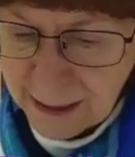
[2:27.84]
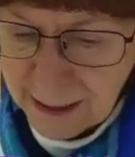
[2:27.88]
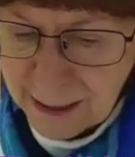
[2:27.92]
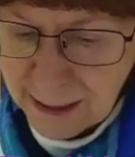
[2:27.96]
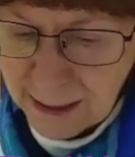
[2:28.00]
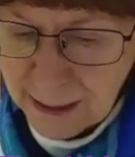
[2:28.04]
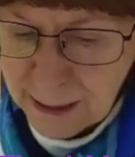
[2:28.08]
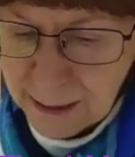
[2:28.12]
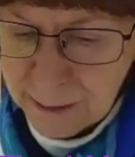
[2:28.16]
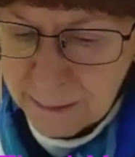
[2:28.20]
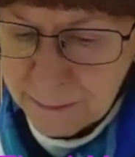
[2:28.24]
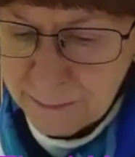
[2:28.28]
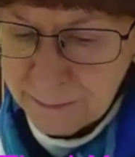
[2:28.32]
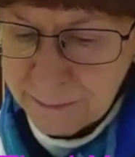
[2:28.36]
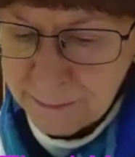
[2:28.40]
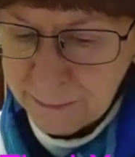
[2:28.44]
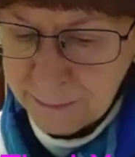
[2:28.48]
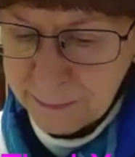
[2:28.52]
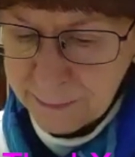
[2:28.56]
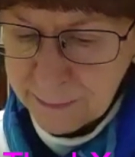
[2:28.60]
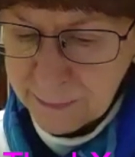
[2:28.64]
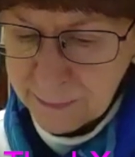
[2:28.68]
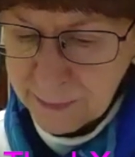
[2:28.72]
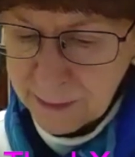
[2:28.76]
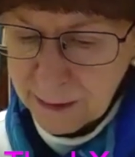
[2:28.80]
um,
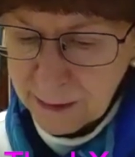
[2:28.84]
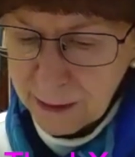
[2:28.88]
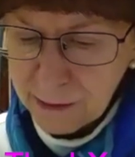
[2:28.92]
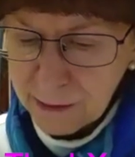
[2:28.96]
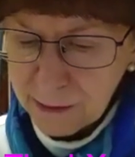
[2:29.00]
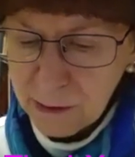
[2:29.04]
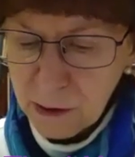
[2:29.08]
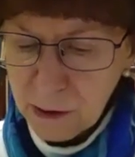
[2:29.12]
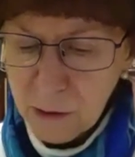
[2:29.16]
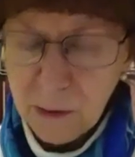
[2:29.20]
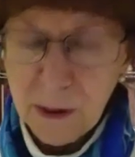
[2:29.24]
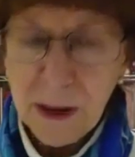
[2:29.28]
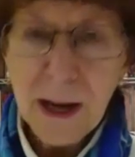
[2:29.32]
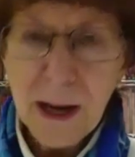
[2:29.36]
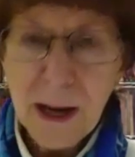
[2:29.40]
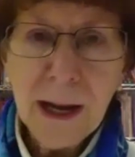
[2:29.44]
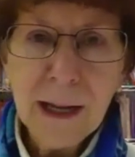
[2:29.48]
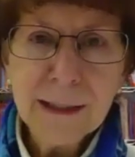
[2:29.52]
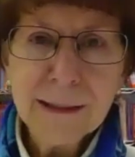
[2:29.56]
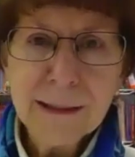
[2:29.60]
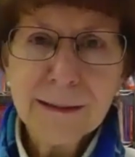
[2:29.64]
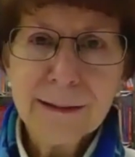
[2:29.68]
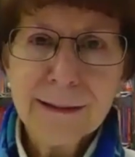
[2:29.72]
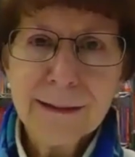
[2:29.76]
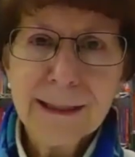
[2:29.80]

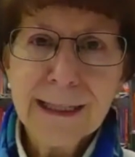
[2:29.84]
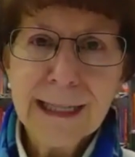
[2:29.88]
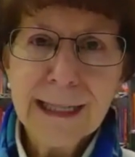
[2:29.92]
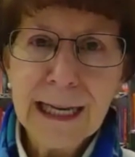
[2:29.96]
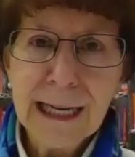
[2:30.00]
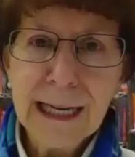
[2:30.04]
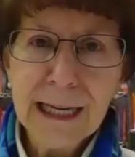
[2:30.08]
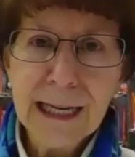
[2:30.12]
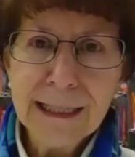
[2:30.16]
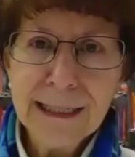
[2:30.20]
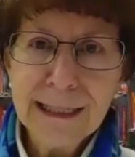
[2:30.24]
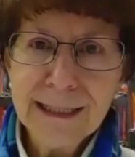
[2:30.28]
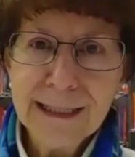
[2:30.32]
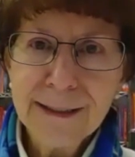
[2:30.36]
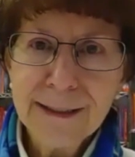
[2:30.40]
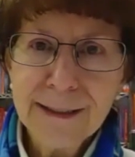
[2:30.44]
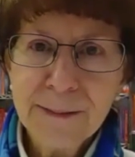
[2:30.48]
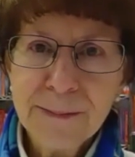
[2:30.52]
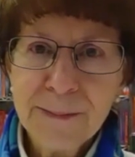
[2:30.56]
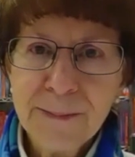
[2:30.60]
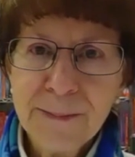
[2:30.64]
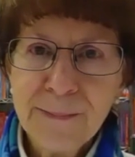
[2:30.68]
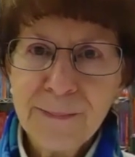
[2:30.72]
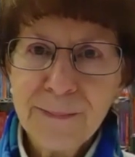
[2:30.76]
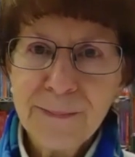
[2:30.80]
aloha to Ed
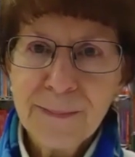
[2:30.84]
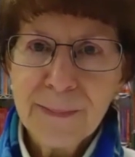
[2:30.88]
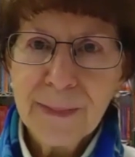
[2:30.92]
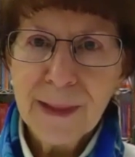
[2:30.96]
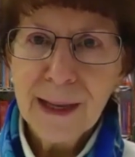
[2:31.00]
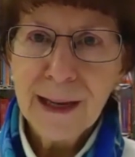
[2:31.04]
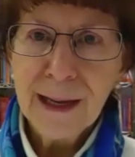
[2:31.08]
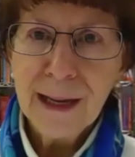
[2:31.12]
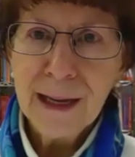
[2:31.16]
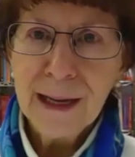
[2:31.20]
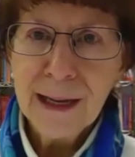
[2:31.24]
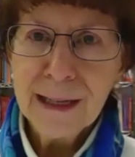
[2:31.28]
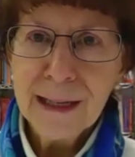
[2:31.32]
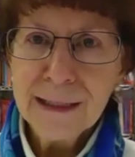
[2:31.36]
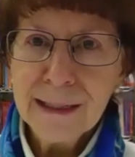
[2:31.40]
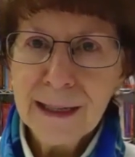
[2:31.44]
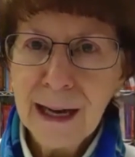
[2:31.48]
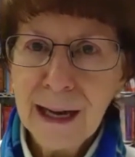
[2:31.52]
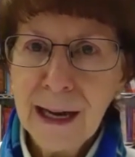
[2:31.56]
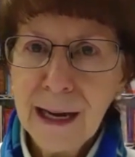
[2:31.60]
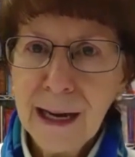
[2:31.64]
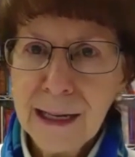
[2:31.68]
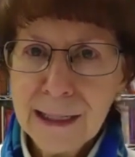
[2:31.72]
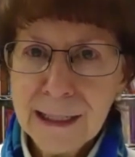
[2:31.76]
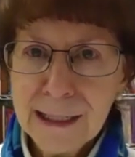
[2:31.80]
and
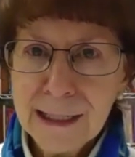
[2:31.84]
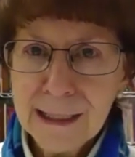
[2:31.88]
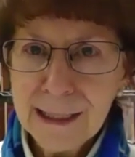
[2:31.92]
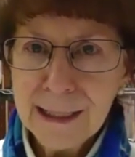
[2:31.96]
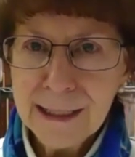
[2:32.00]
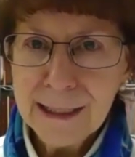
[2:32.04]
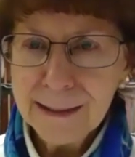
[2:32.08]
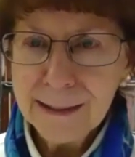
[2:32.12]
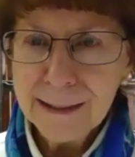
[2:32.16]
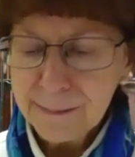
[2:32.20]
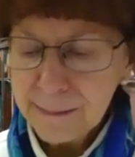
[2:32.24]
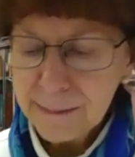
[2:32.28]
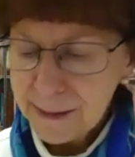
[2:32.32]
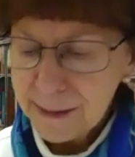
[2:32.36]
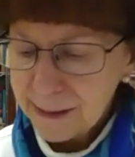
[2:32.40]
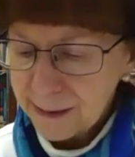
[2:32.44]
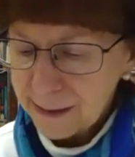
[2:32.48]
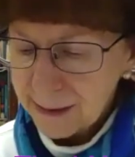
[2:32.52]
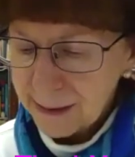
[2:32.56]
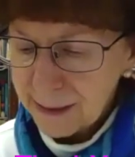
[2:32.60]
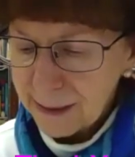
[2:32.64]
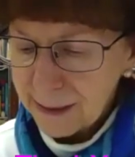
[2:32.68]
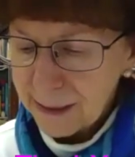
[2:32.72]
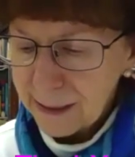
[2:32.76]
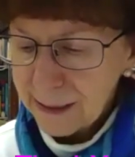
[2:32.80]
Heidi
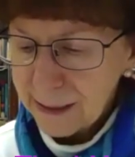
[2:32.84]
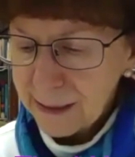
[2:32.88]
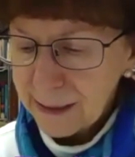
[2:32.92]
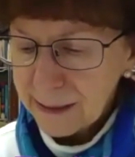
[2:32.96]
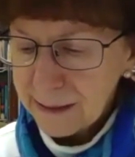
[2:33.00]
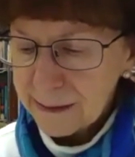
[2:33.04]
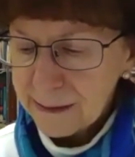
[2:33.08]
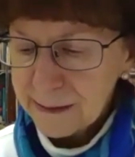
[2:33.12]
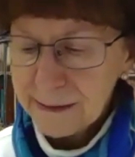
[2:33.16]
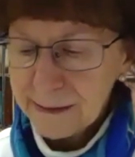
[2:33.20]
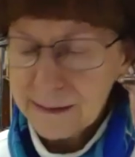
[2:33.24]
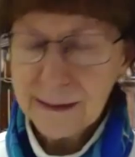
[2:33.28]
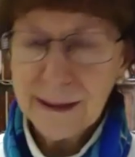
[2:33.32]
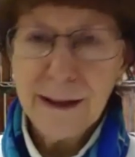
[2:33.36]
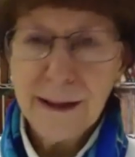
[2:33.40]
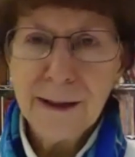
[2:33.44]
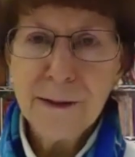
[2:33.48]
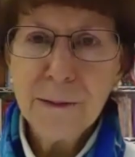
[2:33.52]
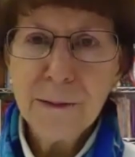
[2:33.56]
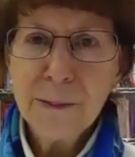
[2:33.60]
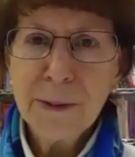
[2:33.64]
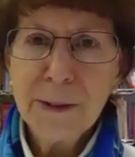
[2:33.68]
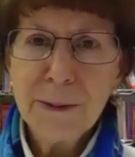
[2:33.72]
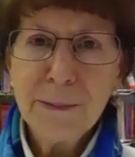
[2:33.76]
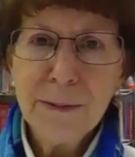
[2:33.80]
and
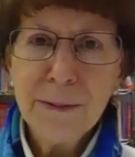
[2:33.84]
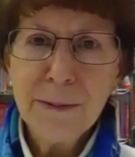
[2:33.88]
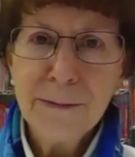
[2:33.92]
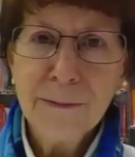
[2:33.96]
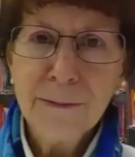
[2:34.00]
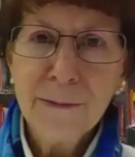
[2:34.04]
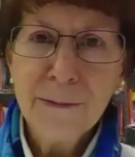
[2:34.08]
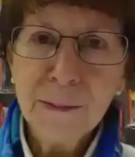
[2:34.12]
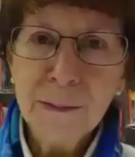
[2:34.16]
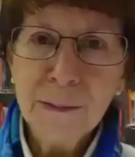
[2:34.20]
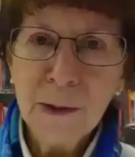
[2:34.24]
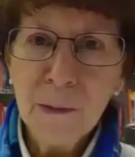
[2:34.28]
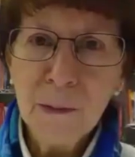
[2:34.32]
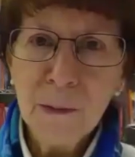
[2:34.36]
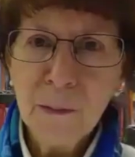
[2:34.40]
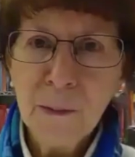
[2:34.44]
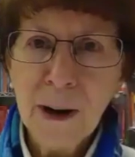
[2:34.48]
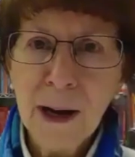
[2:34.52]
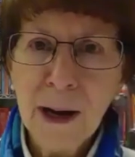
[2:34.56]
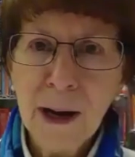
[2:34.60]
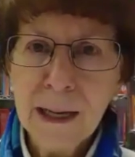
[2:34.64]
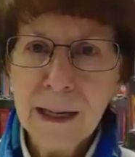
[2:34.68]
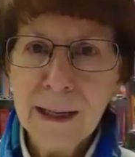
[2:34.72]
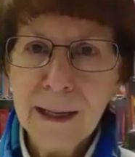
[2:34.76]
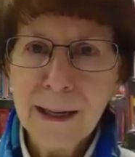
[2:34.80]
other people from
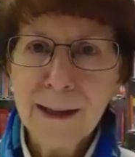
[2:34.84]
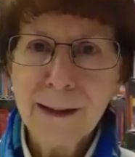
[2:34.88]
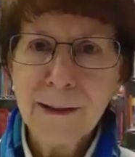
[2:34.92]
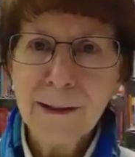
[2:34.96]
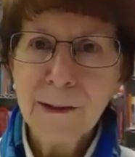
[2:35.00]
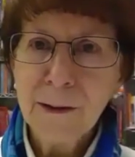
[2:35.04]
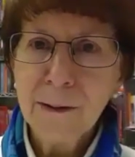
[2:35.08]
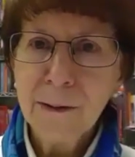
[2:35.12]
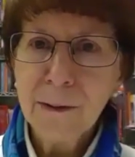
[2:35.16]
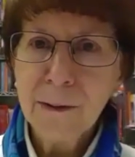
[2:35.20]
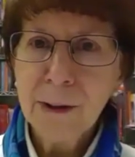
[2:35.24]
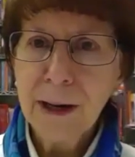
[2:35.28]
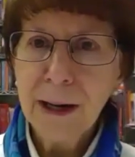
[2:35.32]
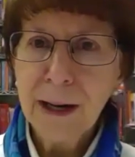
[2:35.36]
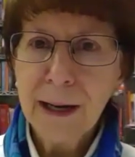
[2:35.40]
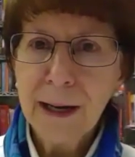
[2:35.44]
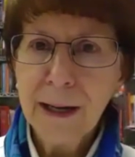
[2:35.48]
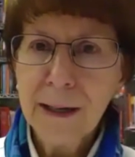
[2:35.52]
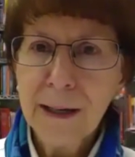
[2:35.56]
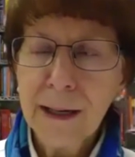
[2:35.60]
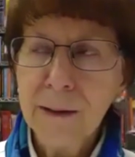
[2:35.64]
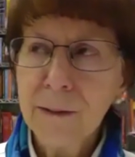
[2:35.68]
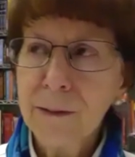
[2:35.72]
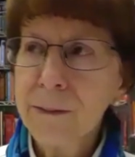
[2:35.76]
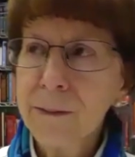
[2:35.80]
Hawaii,
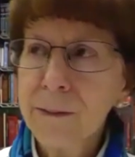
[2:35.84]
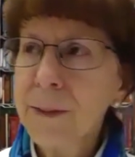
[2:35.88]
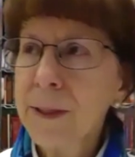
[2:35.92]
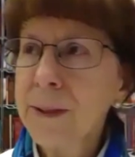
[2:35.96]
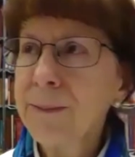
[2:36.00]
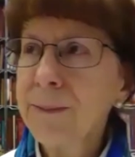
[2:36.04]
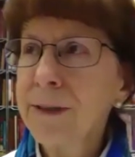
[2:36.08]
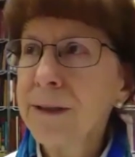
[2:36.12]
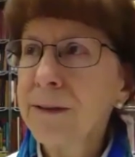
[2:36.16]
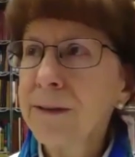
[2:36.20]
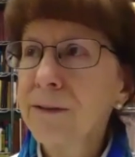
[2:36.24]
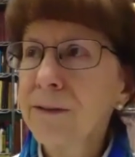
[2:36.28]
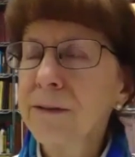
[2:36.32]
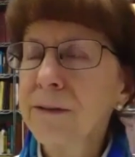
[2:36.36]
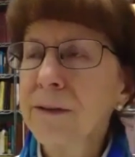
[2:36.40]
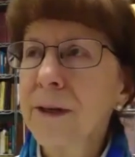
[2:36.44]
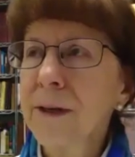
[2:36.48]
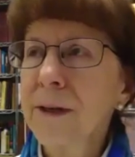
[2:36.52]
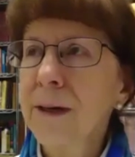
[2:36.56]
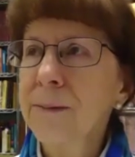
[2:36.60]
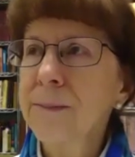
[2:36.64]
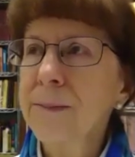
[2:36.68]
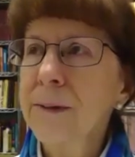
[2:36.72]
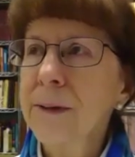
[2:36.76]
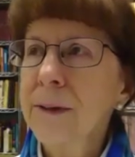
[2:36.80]
aloha, or maybe it's
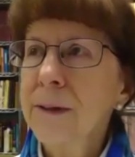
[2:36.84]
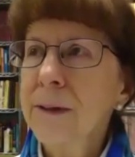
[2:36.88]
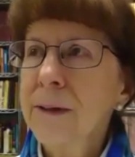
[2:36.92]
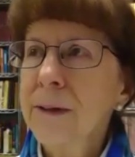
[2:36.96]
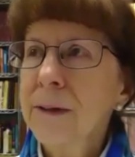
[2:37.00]
um,